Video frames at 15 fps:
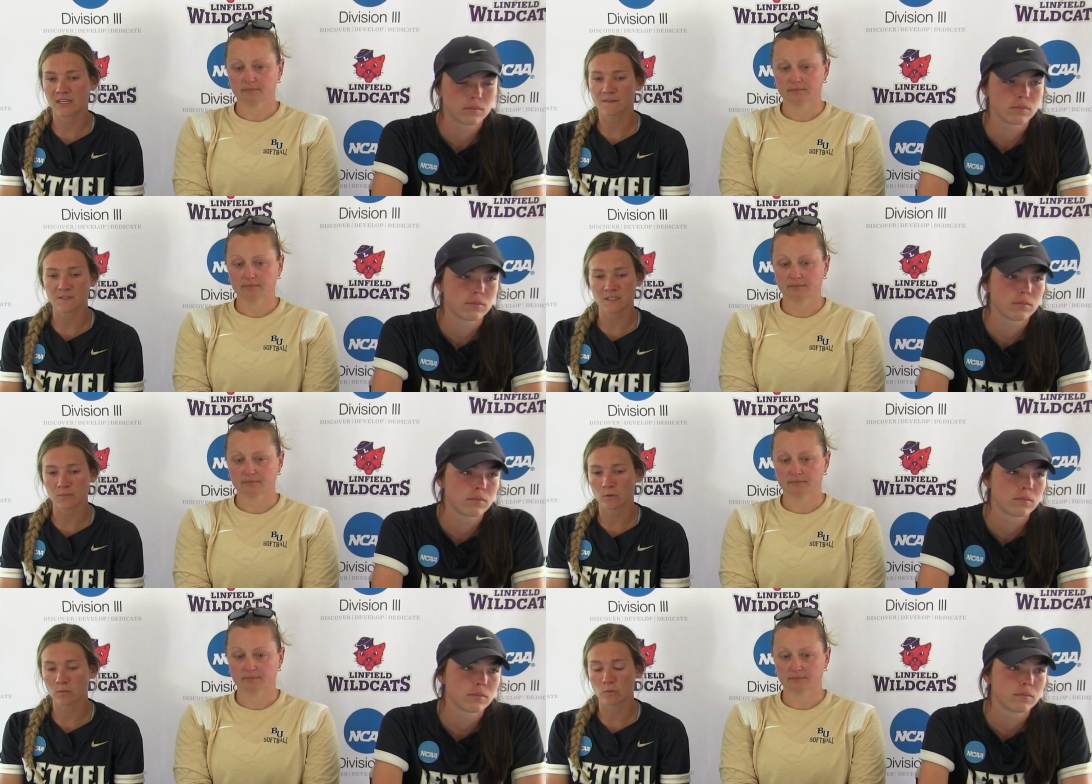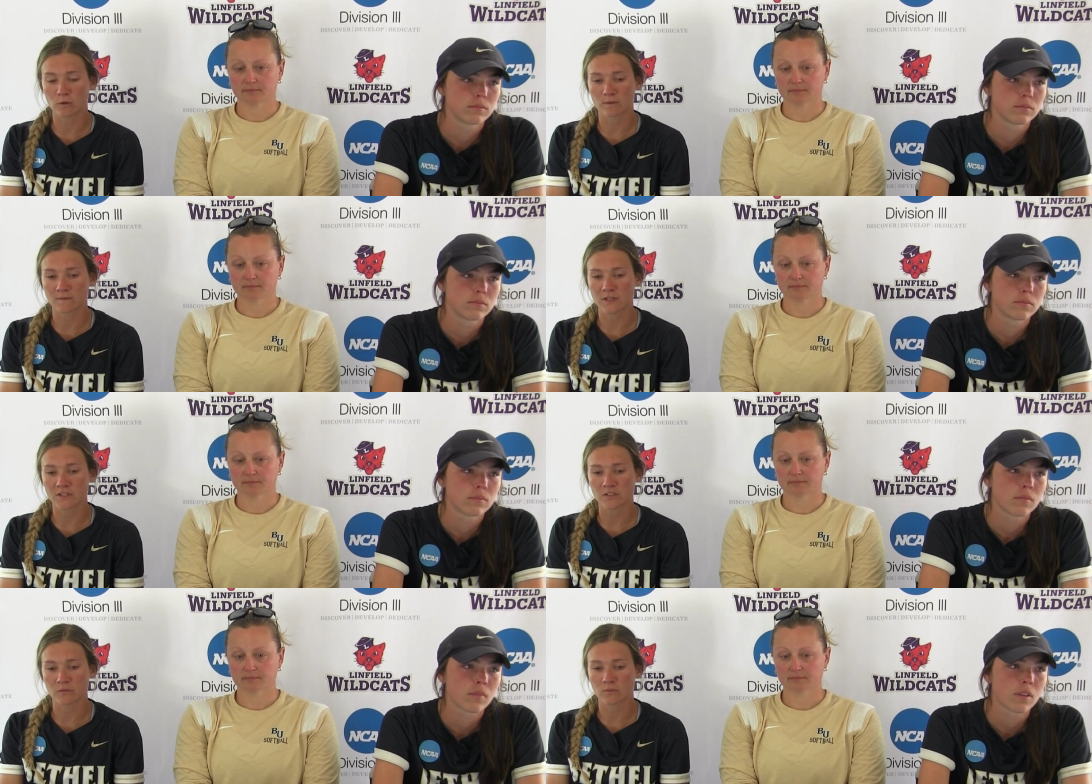Speaker 1: it gives us more
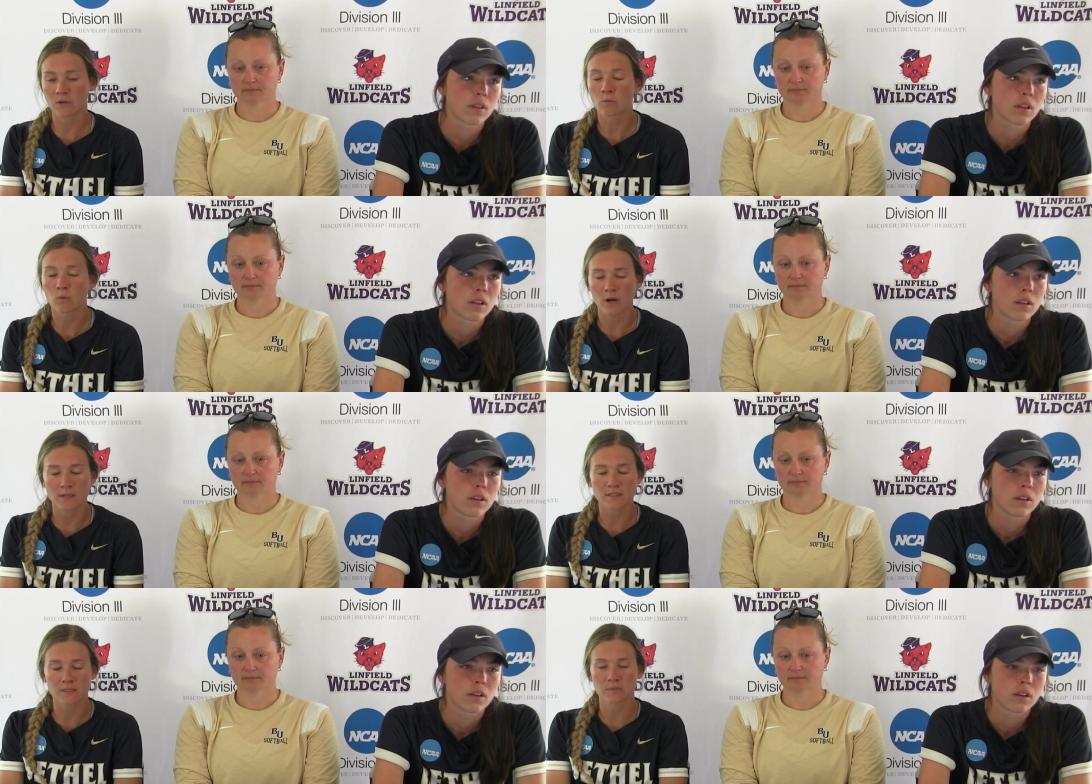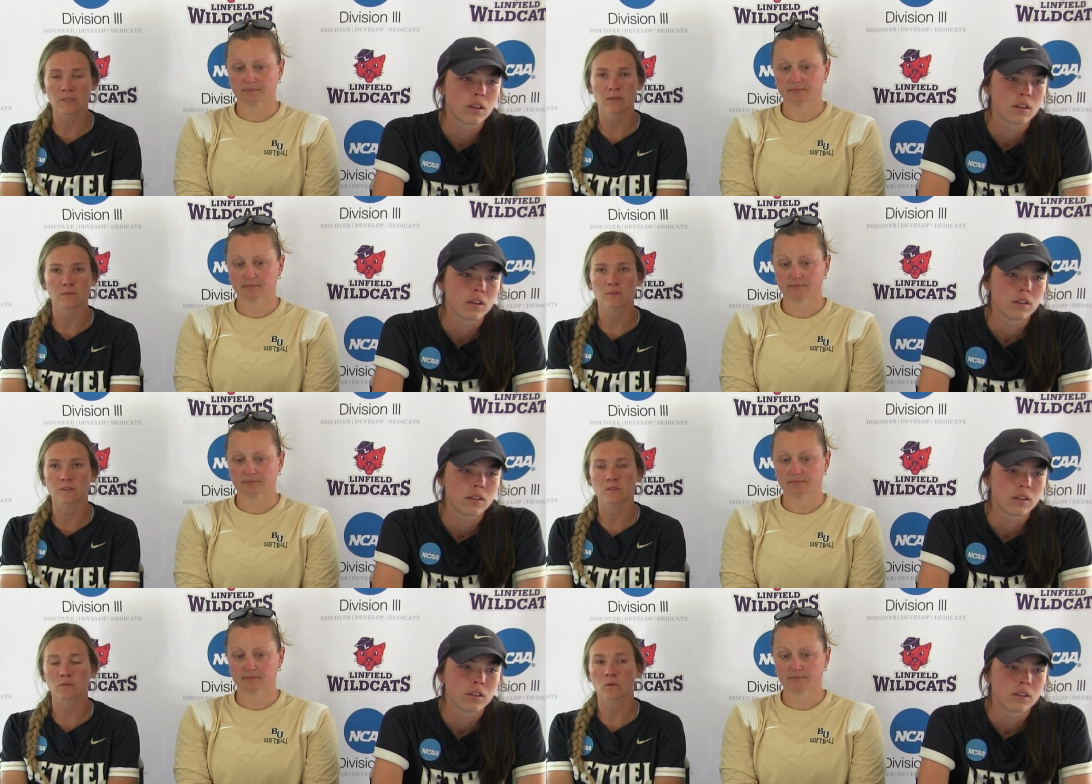motivation. We want to be able
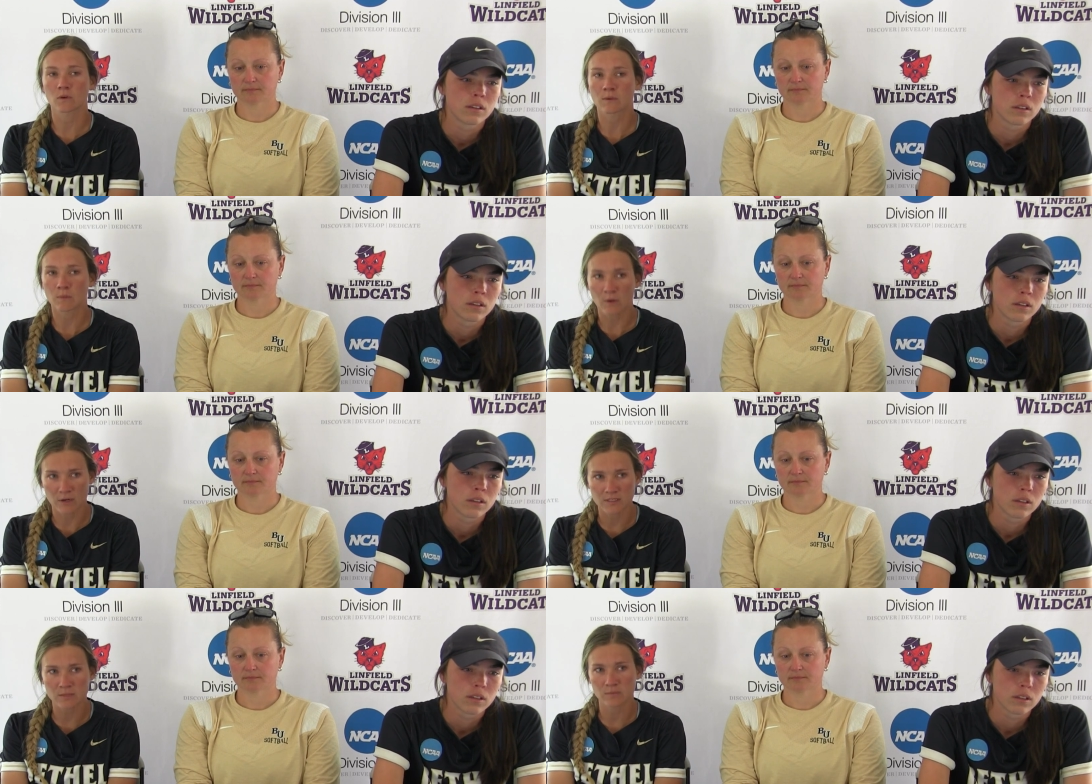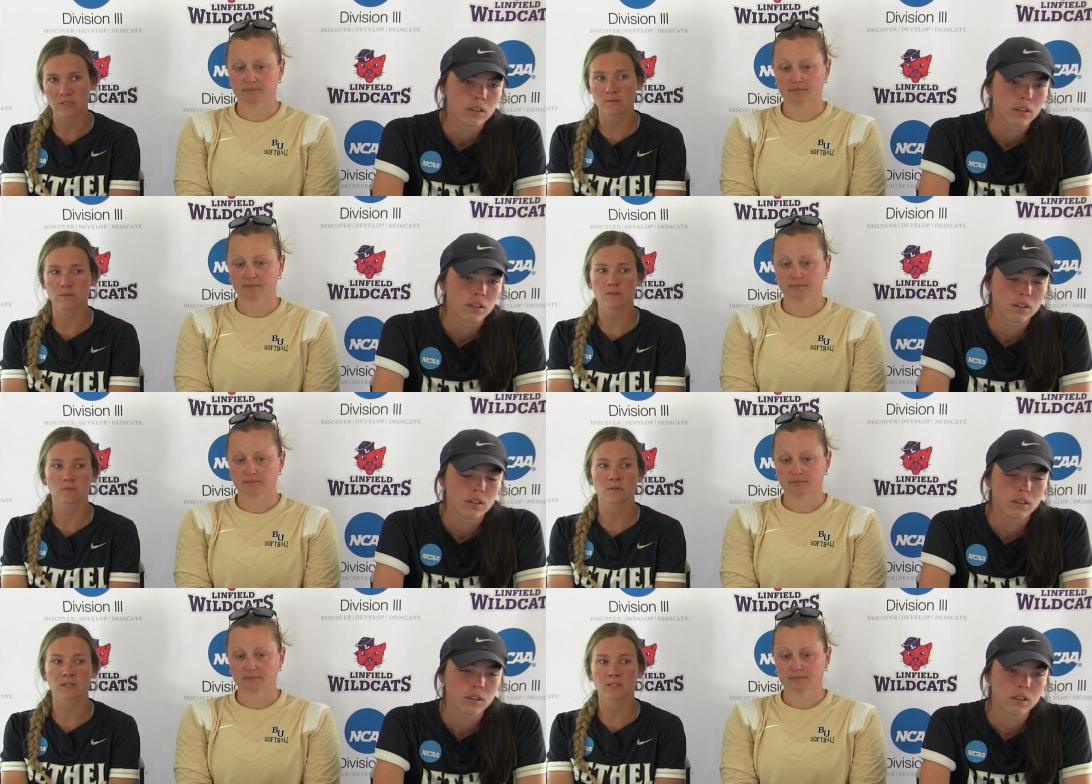to score, we want to be able to
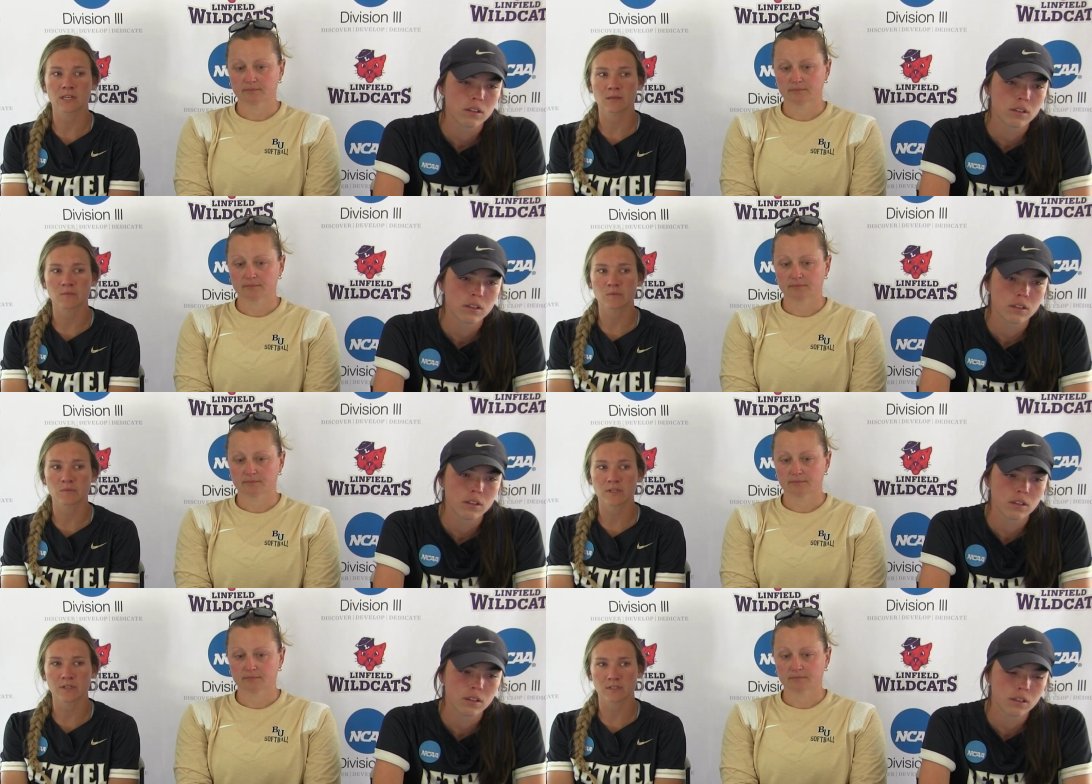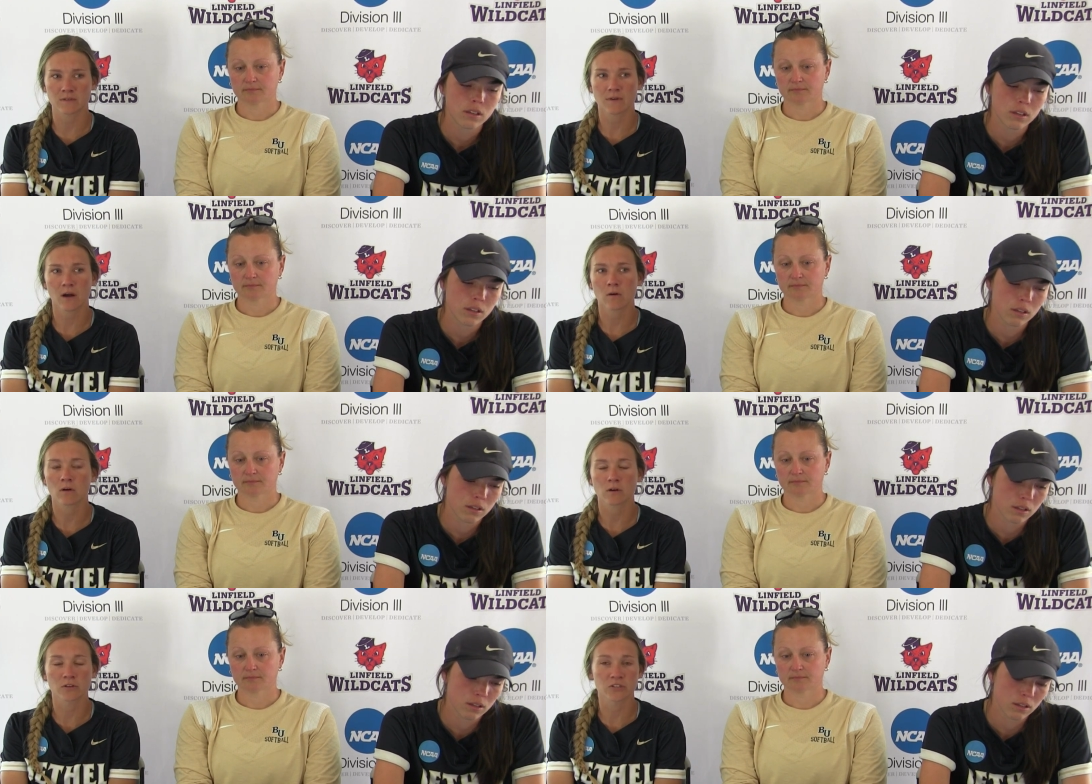win games because of how
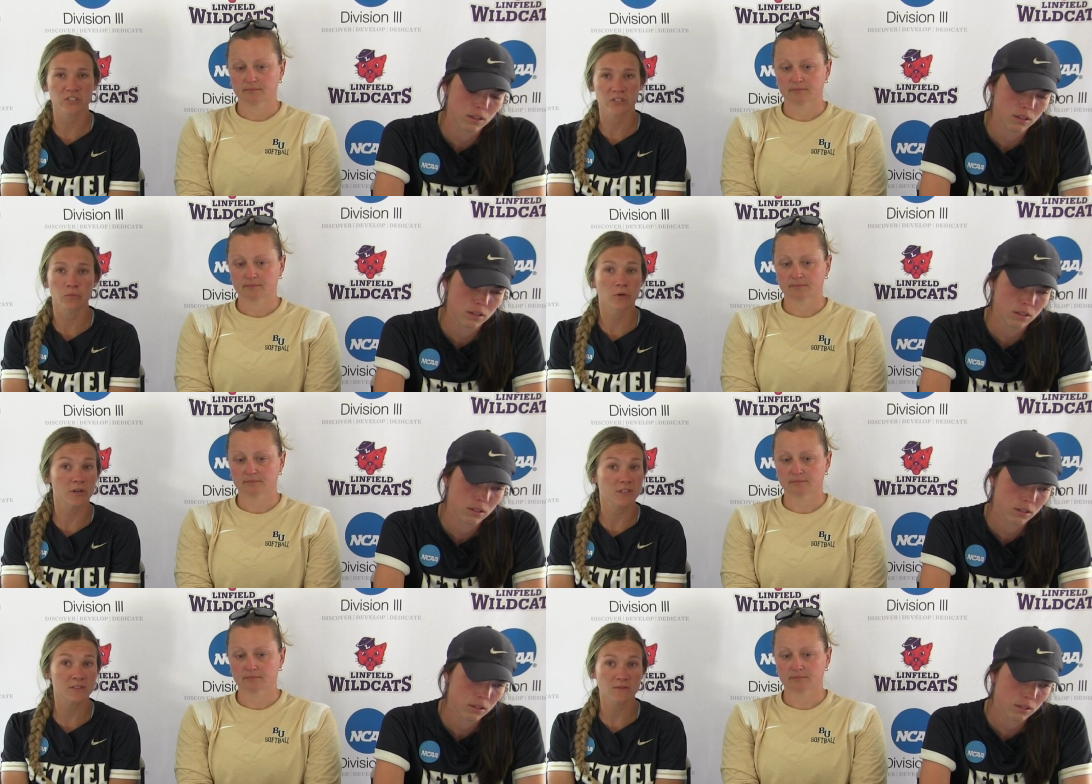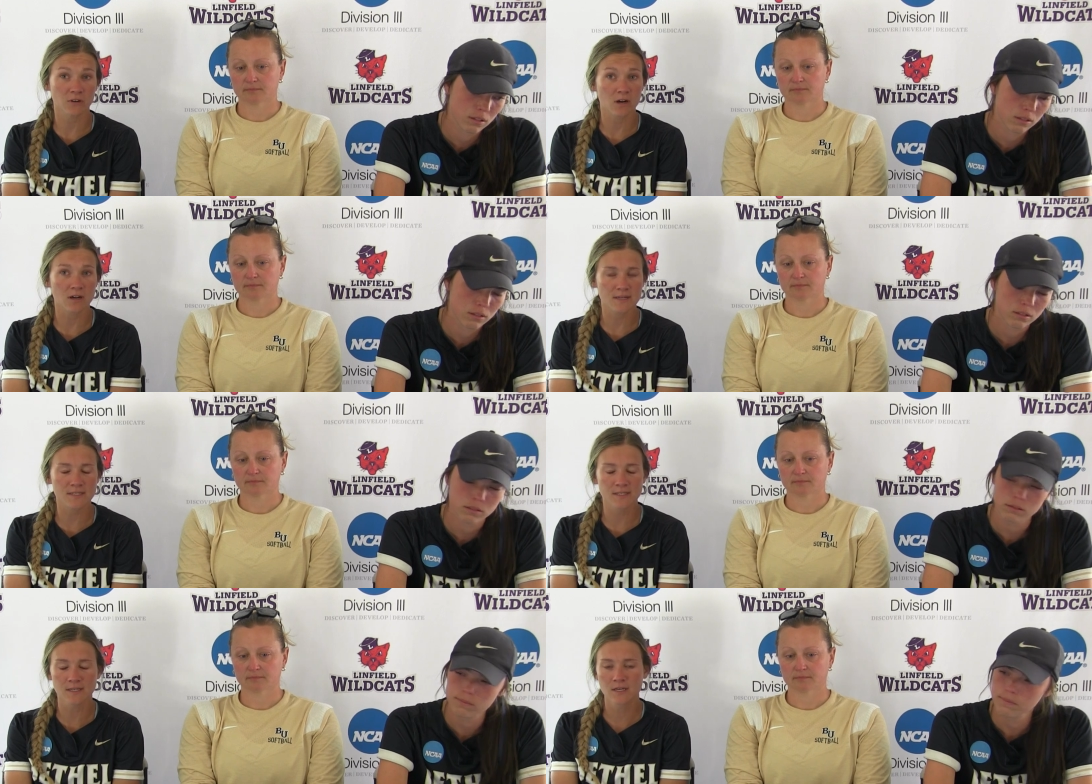hard she works for
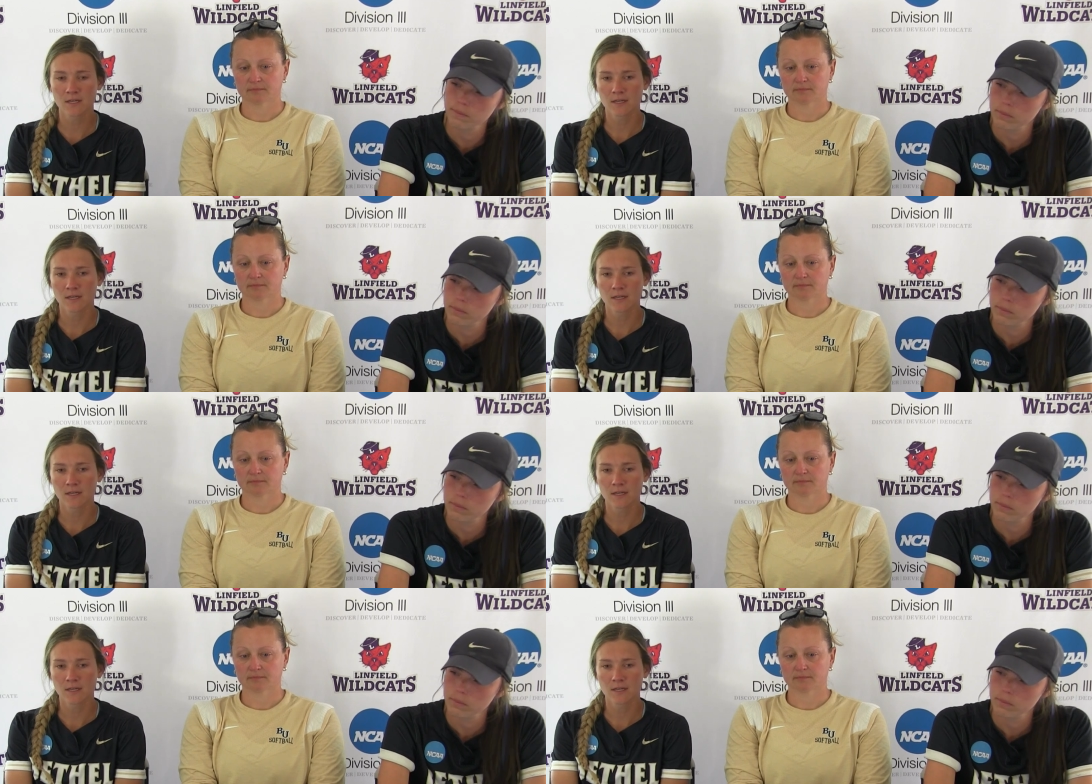us.